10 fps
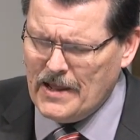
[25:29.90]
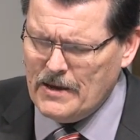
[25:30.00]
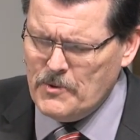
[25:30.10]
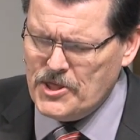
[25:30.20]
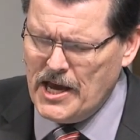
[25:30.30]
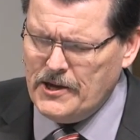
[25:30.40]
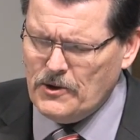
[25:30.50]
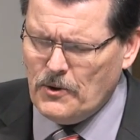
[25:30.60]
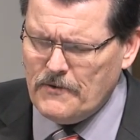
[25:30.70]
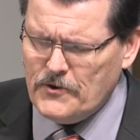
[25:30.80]
And we thank
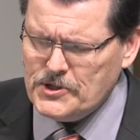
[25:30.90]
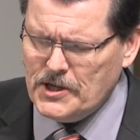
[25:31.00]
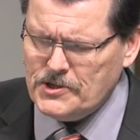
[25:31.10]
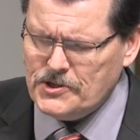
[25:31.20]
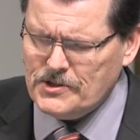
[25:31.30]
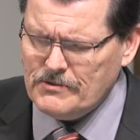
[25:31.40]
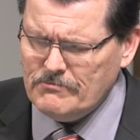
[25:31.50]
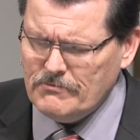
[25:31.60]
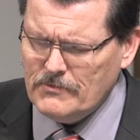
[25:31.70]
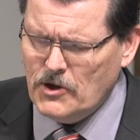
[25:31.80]
you, Lord, for such
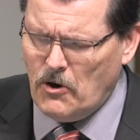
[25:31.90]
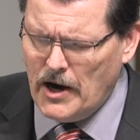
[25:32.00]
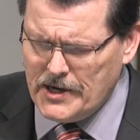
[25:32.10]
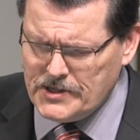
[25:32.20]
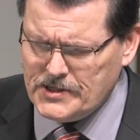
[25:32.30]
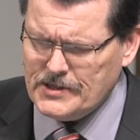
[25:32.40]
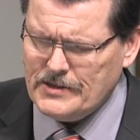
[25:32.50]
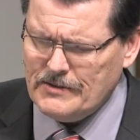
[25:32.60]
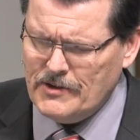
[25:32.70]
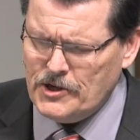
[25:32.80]
grace
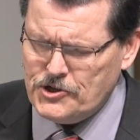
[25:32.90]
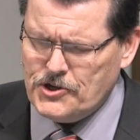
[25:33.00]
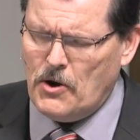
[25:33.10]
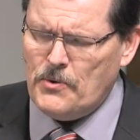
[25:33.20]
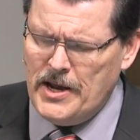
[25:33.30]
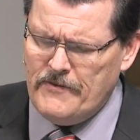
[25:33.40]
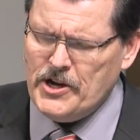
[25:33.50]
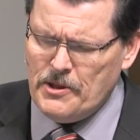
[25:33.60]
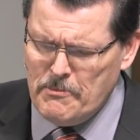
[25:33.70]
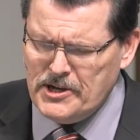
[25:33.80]
that is shown even
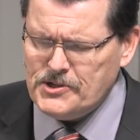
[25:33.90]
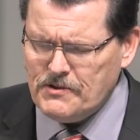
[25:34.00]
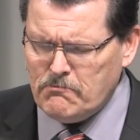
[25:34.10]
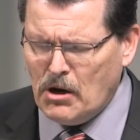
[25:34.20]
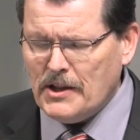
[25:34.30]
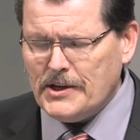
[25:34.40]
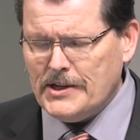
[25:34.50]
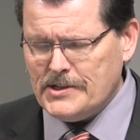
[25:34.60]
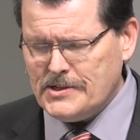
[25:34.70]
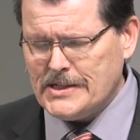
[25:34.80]
in the midst of
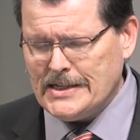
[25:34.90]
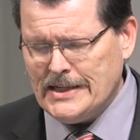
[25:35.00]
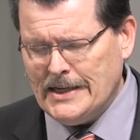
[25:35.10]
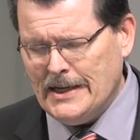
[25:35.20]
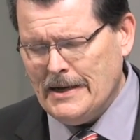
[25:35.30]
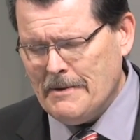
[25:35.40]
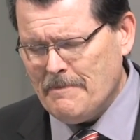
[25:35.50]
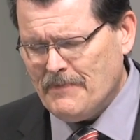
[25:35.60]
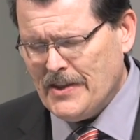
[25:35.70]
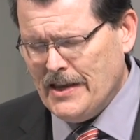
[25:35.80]
bluntness.
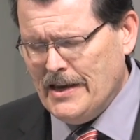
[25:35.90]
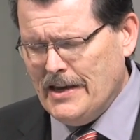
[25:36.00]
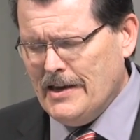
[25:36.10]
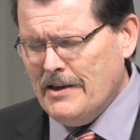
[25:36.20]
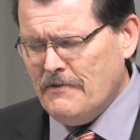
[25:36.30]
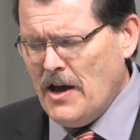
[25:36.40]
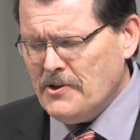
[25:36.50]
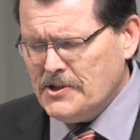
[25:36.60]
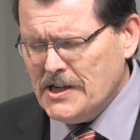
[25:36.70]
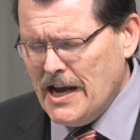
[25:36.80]

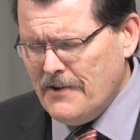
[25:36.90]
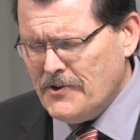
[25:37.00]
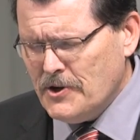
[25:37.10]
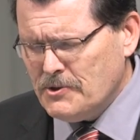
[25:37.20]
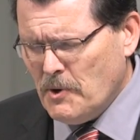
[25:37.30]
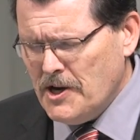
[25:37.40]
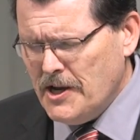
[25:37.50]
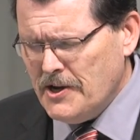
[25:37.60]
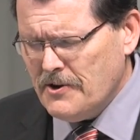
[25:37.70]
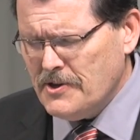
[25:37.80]
Father, tonight, if there is one
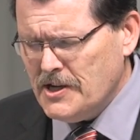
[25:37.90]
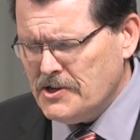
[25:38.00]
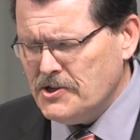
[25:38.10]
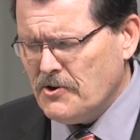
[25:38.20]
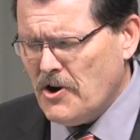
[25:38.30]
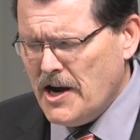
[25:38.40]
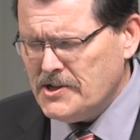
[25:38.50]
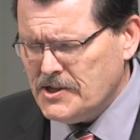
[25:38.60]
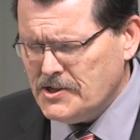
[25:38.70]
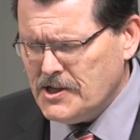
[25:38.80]
here that does know
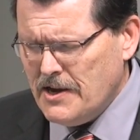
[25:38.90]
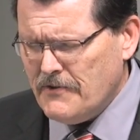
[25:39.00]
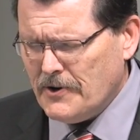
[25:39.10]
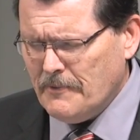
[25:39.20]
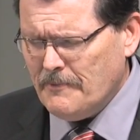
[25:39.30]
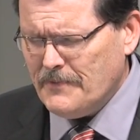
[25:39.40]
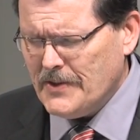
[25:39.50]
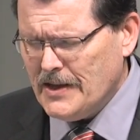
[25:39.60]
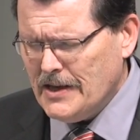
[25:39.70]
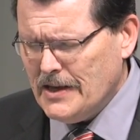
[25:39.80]
Christ as Savior,
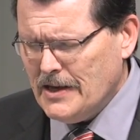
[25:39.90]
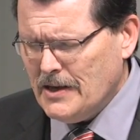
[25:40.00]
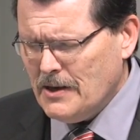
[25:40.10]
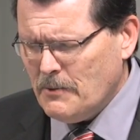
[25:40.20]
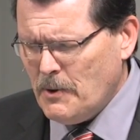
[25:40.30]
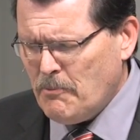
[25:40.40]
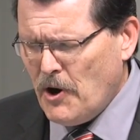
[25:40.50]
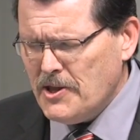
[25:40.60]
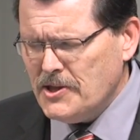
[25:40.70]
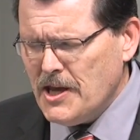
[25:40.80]
we
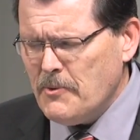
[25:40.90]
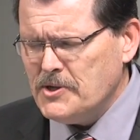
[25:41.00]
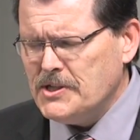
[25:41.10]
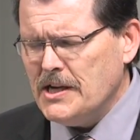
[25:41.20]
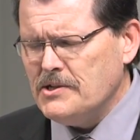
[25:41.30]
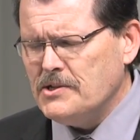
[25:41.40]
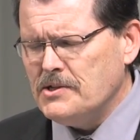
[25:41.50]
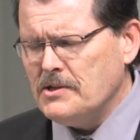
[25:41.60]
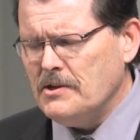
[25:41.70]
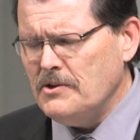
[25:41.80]
pray that they would
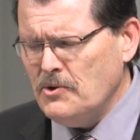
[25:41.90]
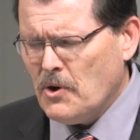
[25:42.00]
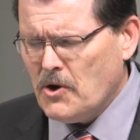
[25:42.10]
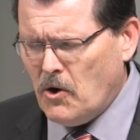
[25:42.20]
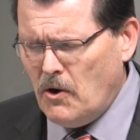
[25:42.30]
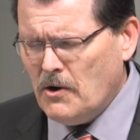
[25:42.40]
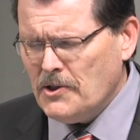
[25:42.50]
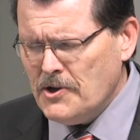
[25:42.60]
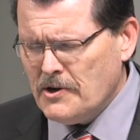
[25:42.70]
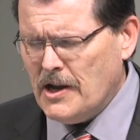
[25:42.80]
sense your call
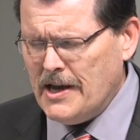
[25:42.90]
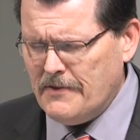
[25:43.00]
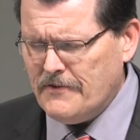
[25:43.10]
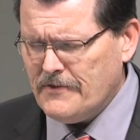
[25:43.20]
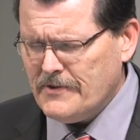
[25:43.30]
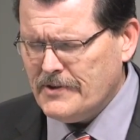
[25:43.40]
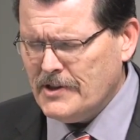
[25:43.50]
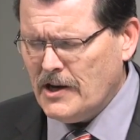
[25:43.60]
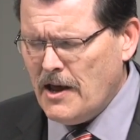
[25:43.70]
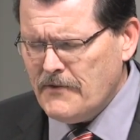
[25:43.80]
on their life,
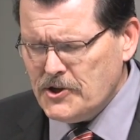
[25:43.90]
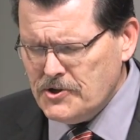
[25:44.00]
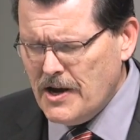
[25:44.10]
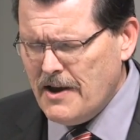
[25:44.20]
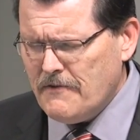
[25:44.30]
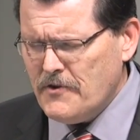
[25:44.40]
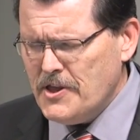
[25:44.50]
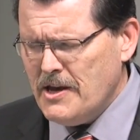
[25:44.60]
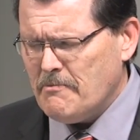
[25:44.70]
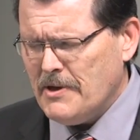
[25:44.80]
the love that you have for
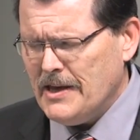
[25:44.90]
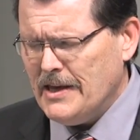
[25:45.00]
them,